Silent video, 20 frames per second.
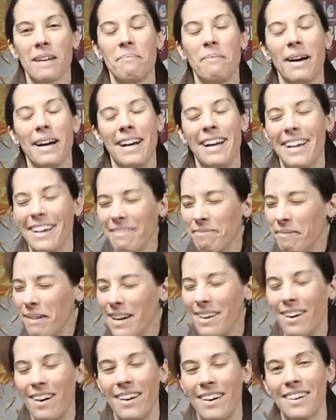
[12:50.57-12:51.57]
My
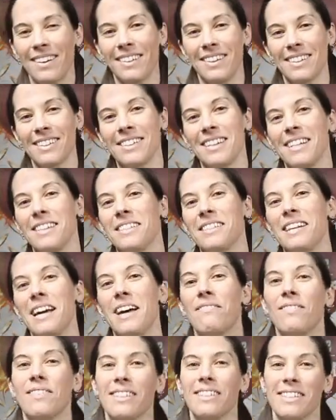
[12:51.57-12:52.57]
yard looks like Sanford